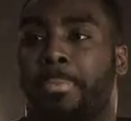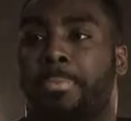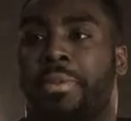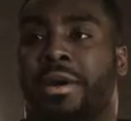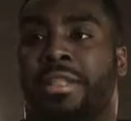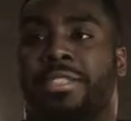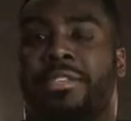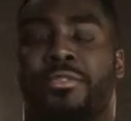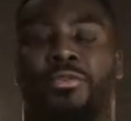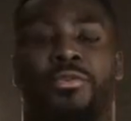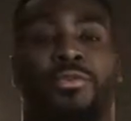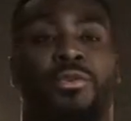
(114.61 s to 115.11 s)

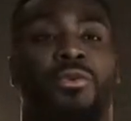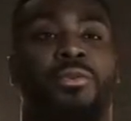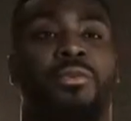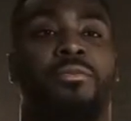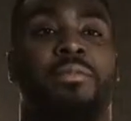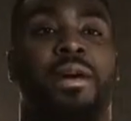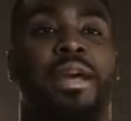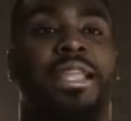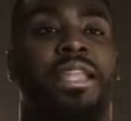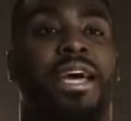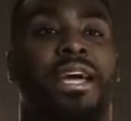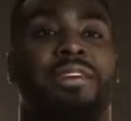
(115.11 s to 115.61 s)
but the fruit of
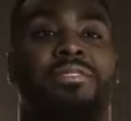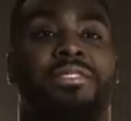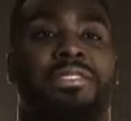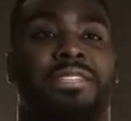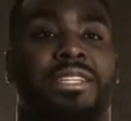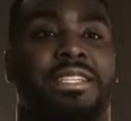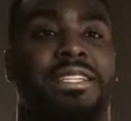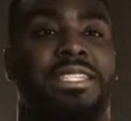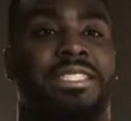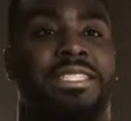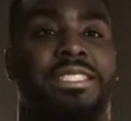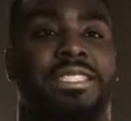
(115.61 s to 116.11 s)
my life
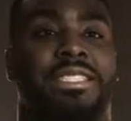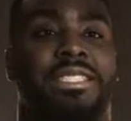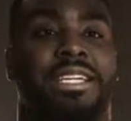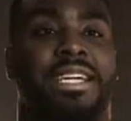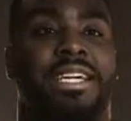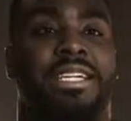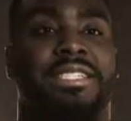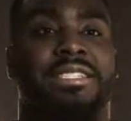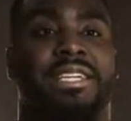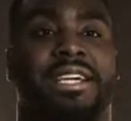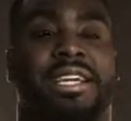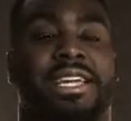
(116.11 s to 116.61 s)
still isn't
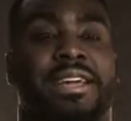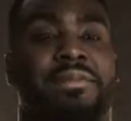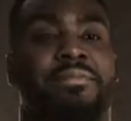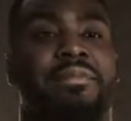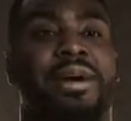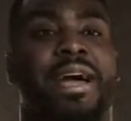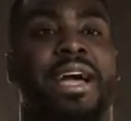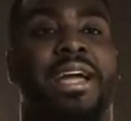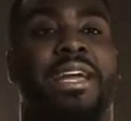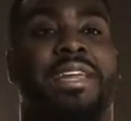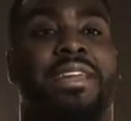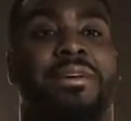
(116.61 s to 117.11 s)
changed. I get
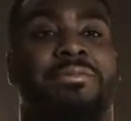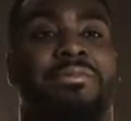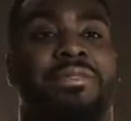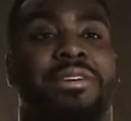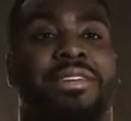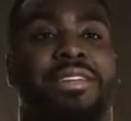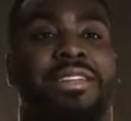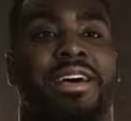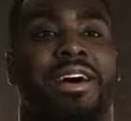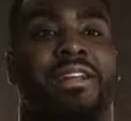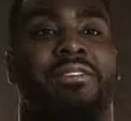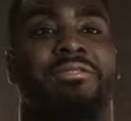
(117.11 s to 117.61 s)
back
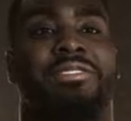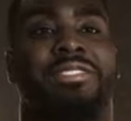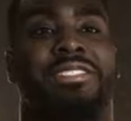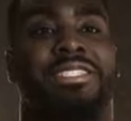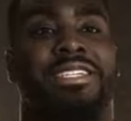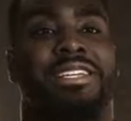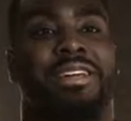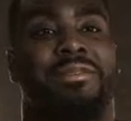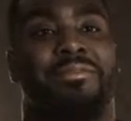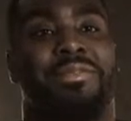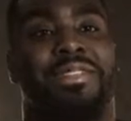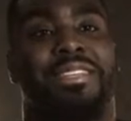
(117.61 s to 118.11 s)
and all of a
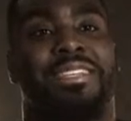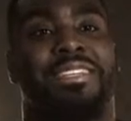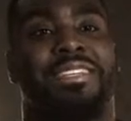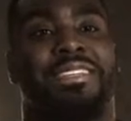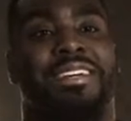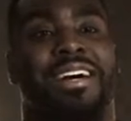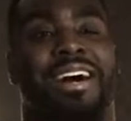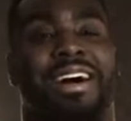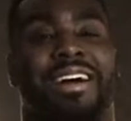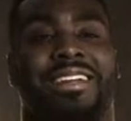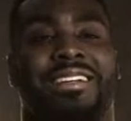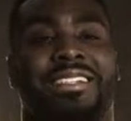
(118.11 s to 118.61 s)
sudden I'm at this
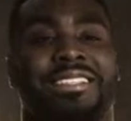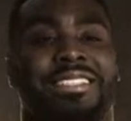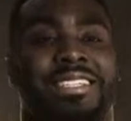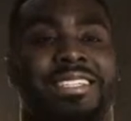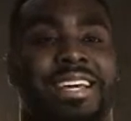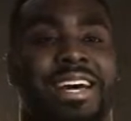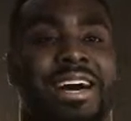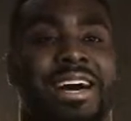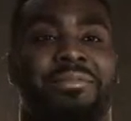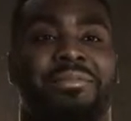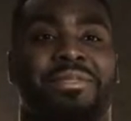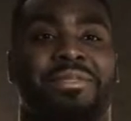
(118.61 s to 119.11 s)
college, and
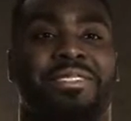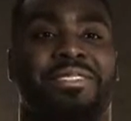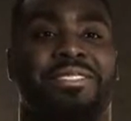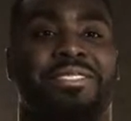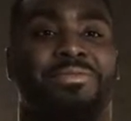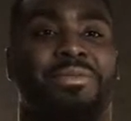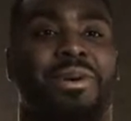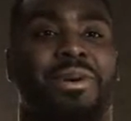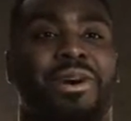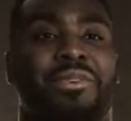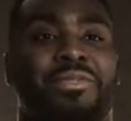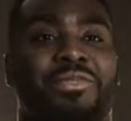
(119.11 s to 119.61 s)
now I'm a
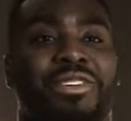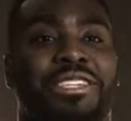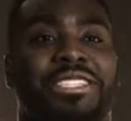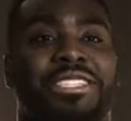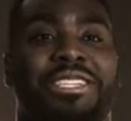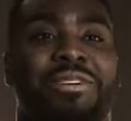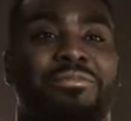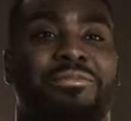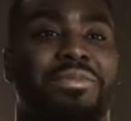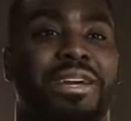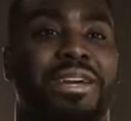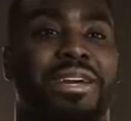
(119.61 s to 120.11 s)
small fish
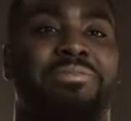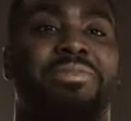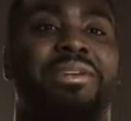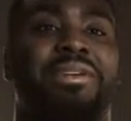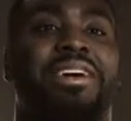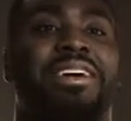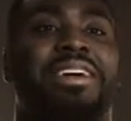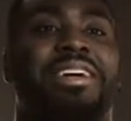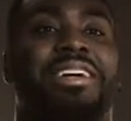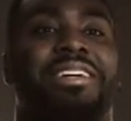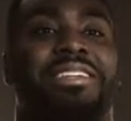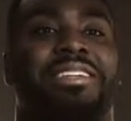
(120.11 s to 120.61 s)
in a big
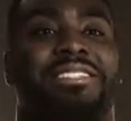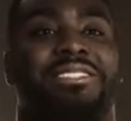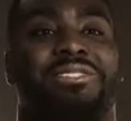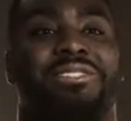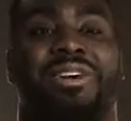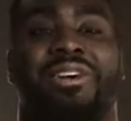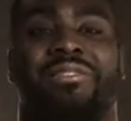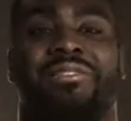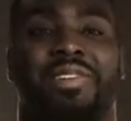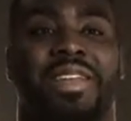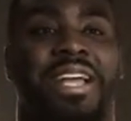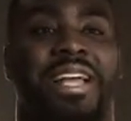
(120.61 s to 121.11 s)
pond. So
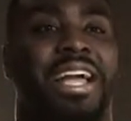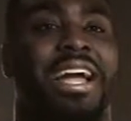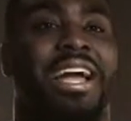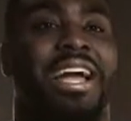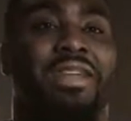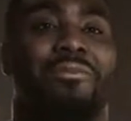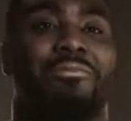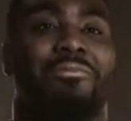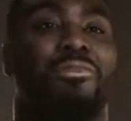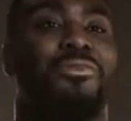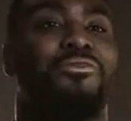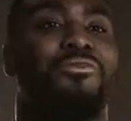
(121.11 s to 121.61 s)
I feel like I
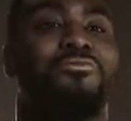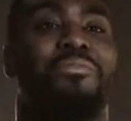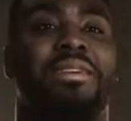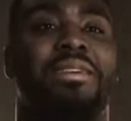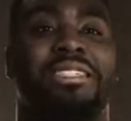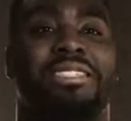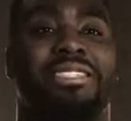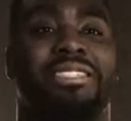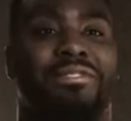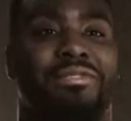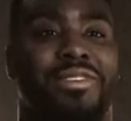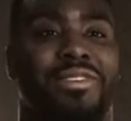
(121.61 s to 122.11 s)
gotta prove
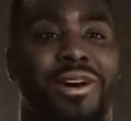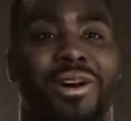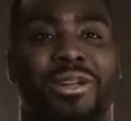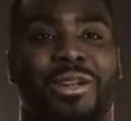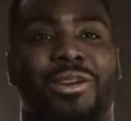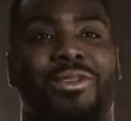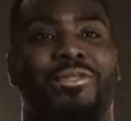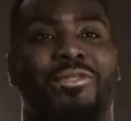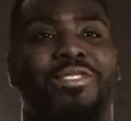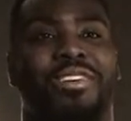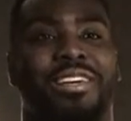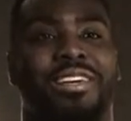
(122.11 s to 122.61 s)
myself all
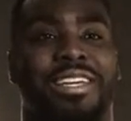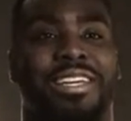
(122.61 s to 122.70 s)
over